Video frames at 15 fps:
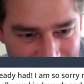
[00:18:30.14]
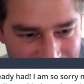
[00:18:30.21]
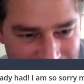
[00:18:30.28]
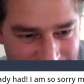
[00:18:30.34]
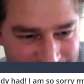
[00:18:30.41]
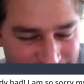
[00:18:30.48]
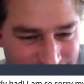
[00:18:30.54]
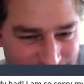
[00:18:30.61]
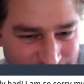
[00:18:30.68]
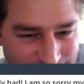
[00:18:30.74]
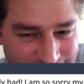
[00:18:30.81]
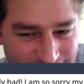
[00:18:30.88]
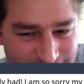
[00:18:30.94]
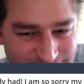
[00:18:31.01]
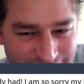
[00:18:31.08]
So you
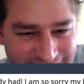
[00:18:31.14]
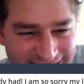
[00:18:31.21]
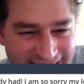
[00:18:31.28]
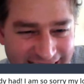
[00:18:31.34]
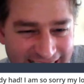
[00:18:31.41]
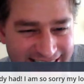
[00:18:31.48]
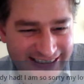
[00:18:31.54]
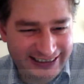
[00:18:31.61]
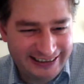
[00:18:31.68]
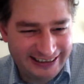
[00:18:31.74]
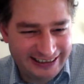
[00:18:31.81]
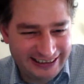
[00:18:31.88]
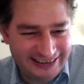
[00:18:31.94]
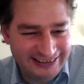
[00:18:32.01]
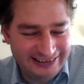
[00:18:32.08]
thought you already had
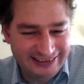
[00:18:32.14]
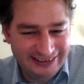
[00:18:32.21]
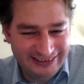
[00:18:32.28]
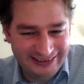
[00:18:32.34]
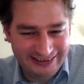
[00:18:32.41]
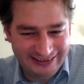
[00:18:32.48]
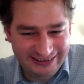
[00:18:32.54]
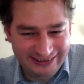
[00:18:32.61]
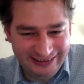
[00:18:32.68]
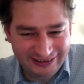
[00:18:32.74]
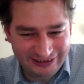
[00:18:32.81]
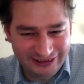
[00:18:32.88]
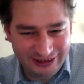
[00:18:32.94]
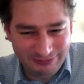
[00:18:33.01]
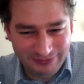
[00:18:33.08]
signed
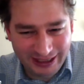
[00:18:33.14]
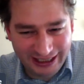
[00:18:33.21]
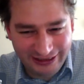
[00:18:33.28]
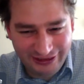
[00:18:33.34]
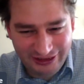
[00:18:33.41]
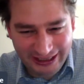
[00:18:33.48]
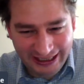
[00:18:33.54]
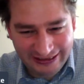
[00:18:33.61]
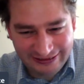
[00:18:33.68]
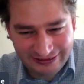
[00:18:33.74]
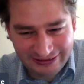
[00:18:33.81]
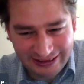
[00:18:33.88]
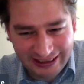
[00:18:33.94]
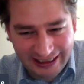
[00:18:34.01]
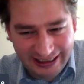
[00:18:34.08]
gone to my
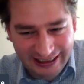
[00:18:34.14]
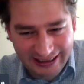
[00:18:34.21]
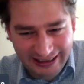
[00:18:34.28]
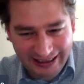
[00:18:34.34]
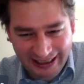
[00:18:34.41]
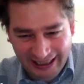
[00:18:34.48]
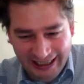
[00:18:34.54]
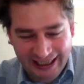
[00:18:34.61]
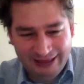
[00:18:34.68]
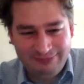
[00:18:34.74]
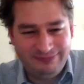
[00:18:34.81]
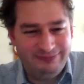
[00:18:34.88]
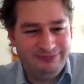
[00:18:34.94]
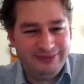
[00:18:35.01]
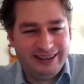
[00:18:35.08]
channel.
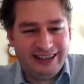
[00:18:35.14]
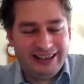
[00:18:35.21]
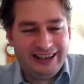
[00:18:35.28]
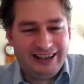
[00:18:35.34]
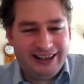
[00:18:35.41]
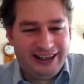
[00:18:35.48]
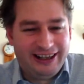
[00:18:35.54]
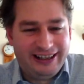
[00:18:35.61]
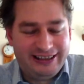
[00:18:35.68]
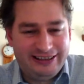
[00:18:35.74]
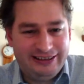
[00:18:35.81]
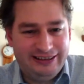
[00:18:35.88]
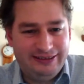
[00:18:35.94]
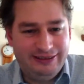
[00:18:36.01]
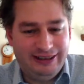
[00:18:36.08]
Um,
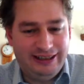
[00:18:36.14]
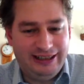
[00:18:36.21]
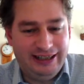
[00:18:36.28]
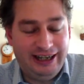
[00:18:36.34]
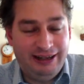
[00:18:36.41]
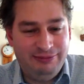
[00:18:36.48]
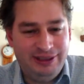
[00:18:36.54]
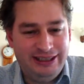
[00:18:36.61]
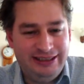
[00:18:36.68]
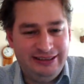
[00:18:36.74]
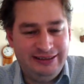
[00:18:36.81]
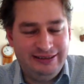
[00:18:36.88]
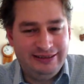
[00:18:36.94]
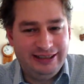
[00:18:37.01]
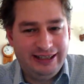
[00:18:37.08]
I
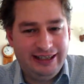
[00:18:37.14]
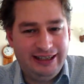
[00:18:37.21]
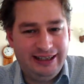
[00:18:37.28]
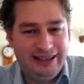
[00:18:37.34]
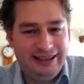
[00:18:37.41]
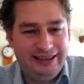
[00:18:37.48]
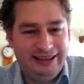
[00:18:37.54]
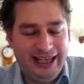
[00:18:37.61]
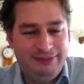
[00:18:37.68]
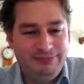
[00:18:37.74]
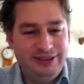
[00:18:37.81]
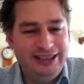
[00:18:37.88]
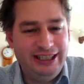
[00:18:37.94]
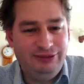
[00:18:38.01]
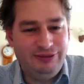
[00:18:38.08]
mean, it can
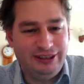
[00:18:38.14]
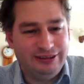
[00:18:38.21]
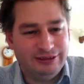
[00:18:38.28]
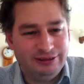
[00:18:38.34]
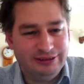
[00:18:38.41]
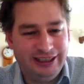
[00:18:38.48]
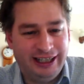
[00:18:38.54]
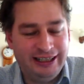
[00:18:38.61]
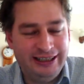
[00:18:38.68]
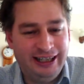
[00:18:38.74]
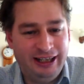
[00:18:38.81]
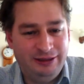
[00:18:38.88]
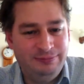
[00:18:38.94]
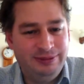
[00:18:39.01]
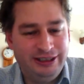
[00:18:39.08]
be difficult, I
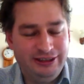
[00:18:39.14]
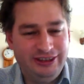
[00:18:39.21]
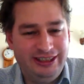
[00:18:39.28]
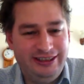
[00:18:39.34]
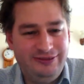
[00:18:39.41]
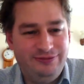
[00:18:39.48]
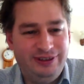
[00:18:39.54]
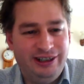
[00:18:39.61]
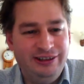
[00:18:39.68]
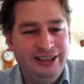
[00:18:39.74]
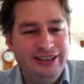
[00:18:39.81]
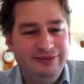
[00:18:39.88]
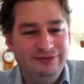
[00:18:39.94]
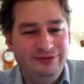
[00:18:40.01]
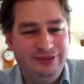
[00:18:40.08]
know, because it's very
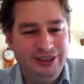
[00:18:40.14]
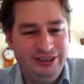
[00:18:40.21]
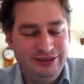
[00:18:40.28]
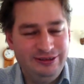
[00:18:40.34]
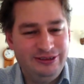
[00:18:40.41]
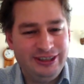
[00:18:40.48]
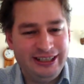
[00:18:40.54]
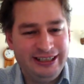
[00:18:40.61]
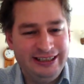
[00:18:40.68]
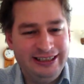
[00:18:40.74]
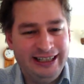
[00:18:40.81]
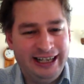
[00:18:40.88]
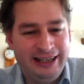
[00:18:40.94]
confusing.